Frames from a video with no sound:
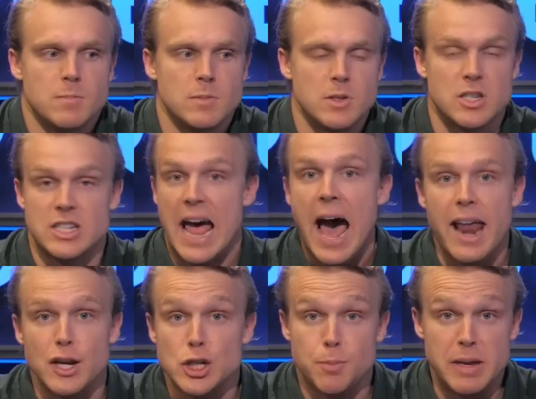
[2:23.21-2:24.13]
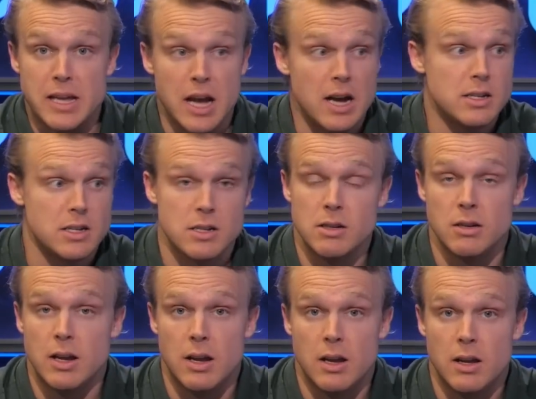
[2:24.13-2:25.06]
status because
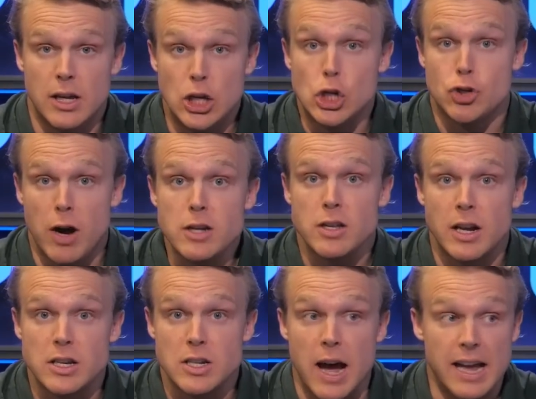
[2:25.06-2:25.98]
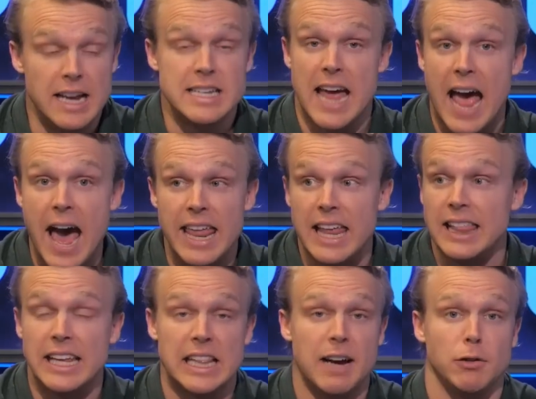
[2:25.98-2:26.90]
he's trusted his gut. He's had
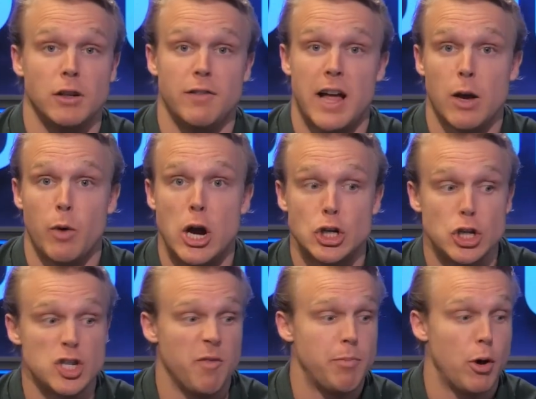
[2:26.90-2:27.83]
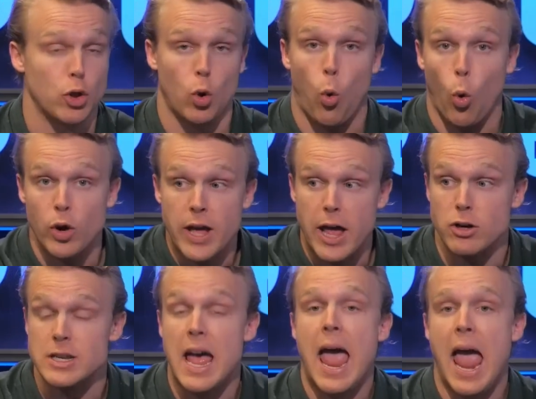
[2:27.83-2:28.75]
elite level evaluations of both
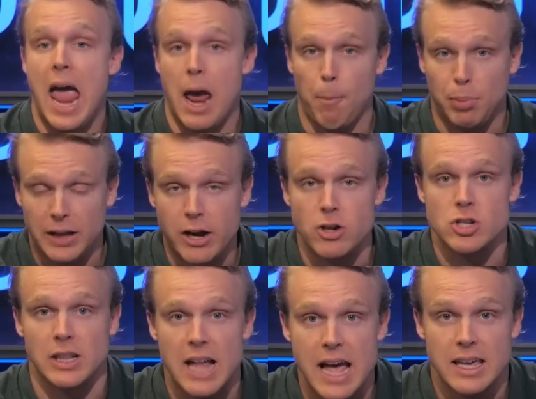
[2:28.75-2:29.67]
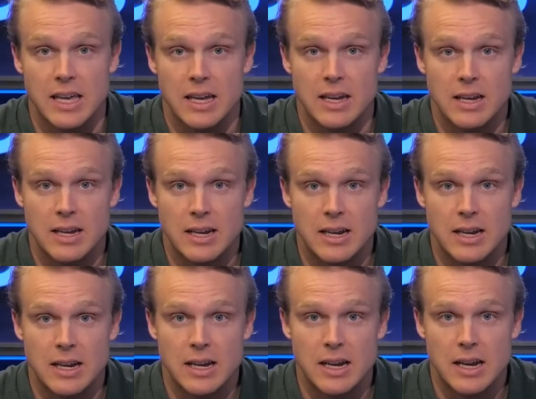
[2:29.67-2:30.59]
coordinators and players alike.
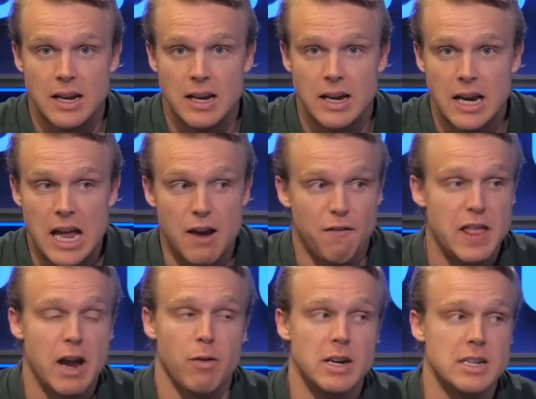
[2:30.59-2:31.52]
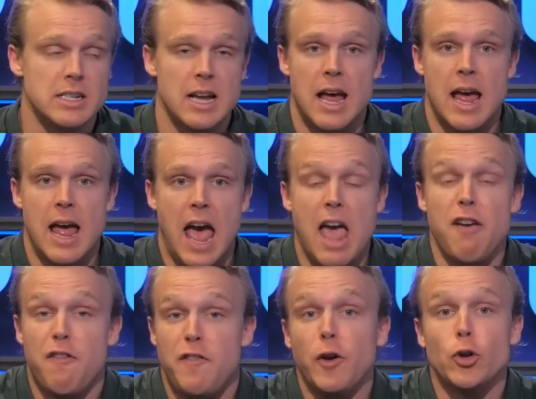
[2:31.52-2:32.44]
If there is a
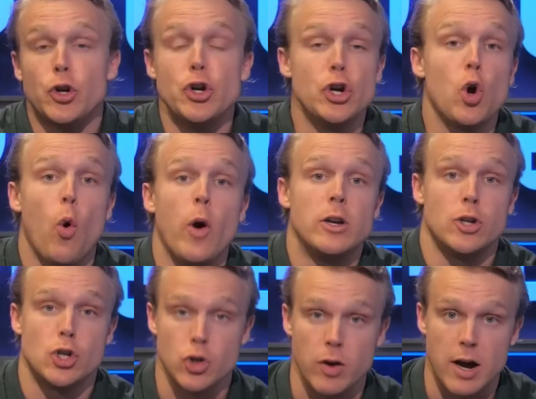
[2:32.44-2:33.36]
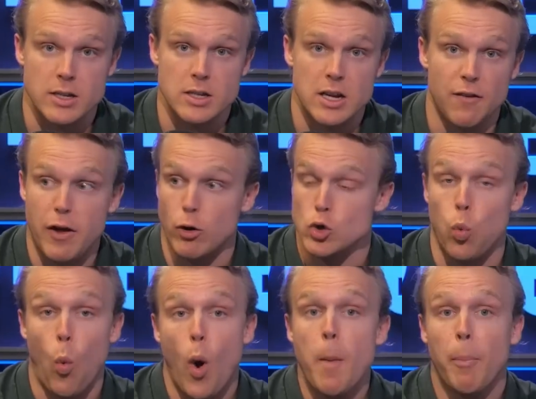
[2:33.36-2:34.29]
filter you're going to trust, if there is
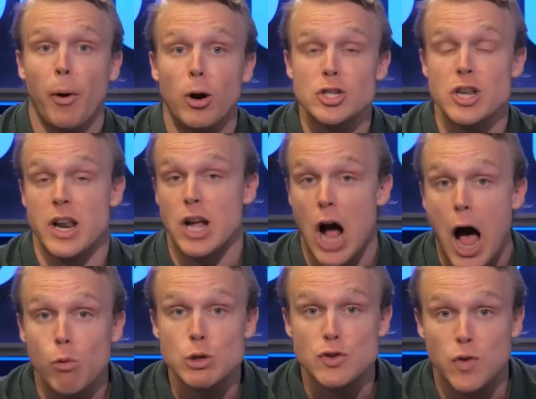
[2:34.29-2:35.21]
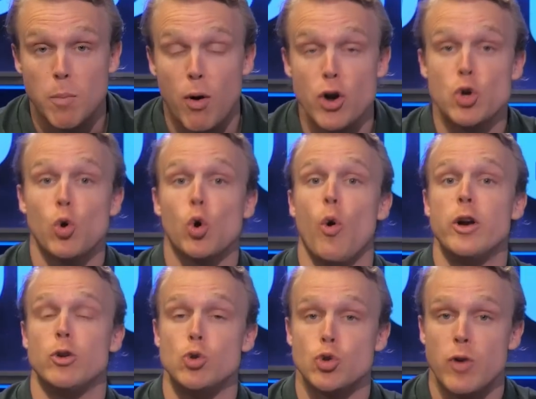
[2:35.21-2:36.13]
one person in college football you're
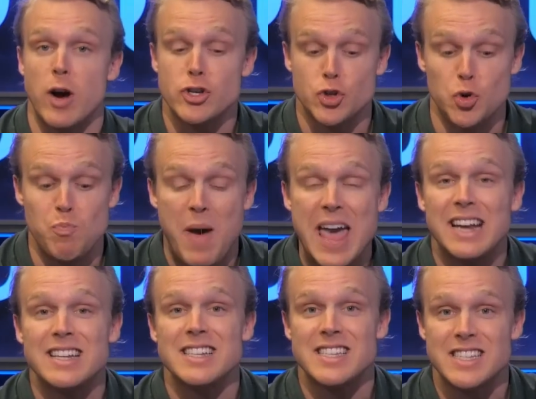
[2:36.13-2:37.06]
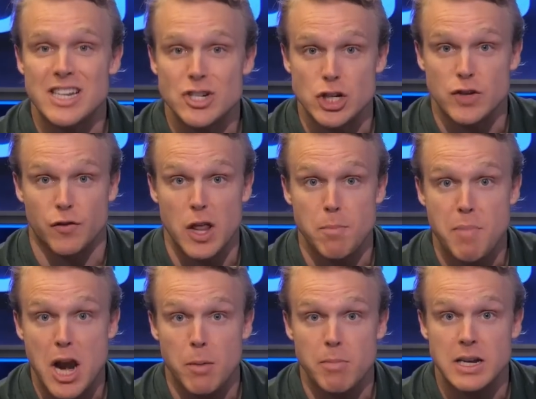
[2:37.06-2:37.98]
going to trust to make decisions for the
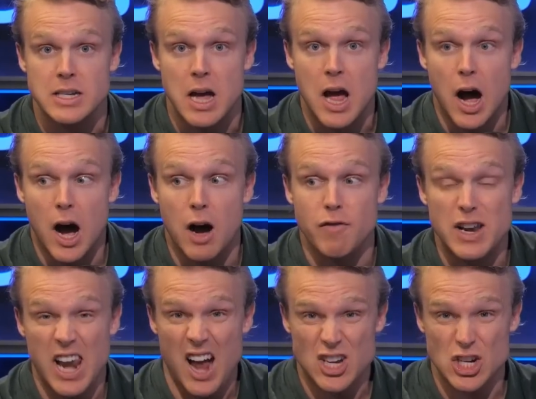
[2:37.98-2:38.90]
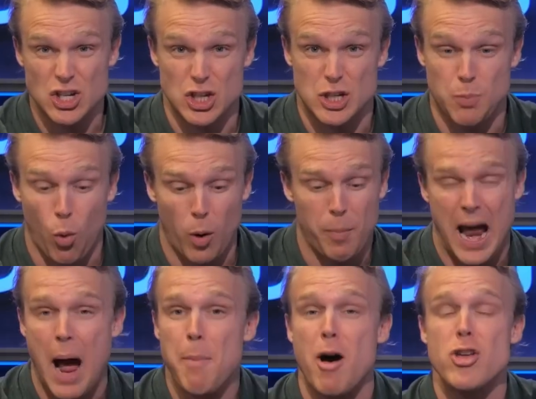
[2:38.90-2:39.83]
betterment of not just the sport, but
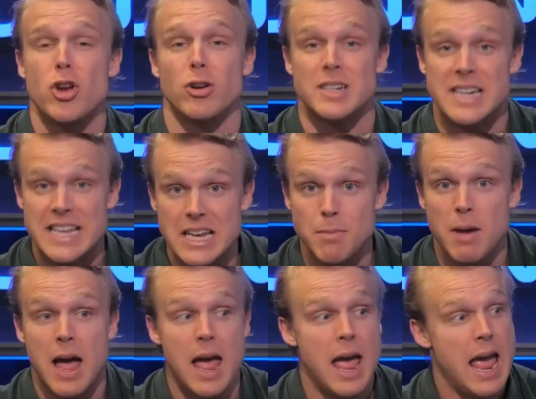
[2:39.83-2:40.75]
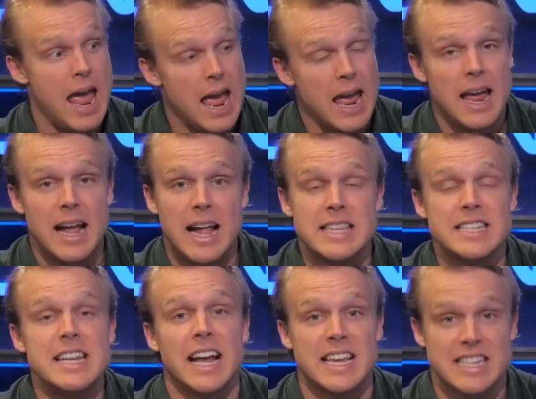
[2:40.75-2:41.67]
how about your team,
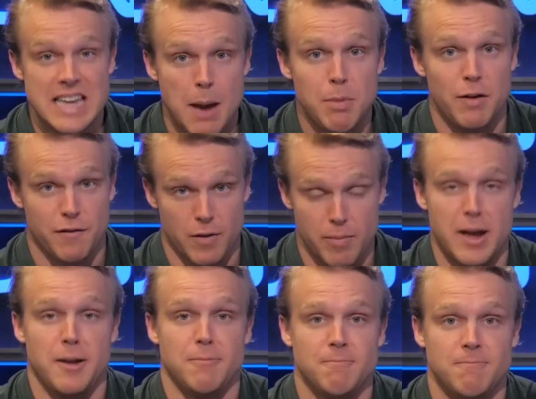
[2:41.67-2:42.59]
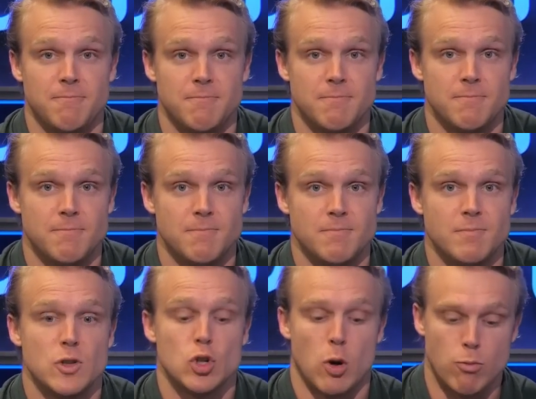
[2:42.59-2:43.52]
it's Nick Saban for me.
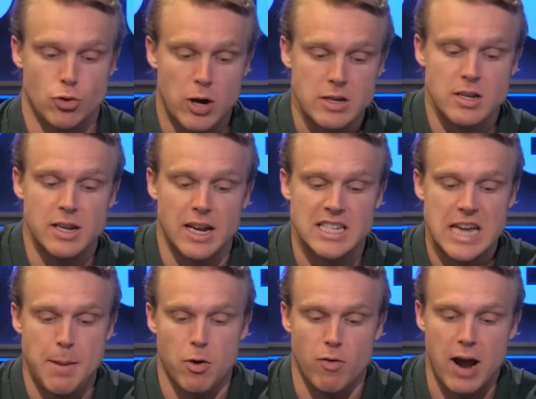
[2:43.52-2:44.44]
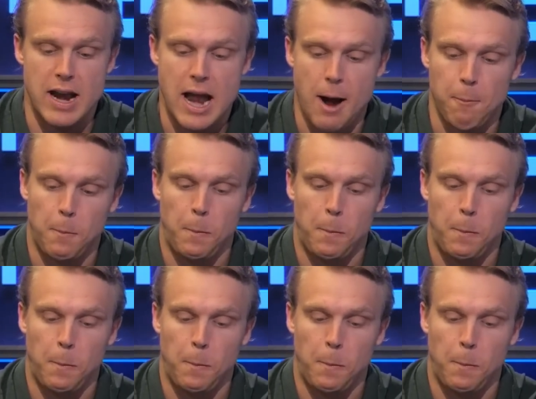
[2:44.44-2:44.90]
So I'm trusting Nick Saban right now.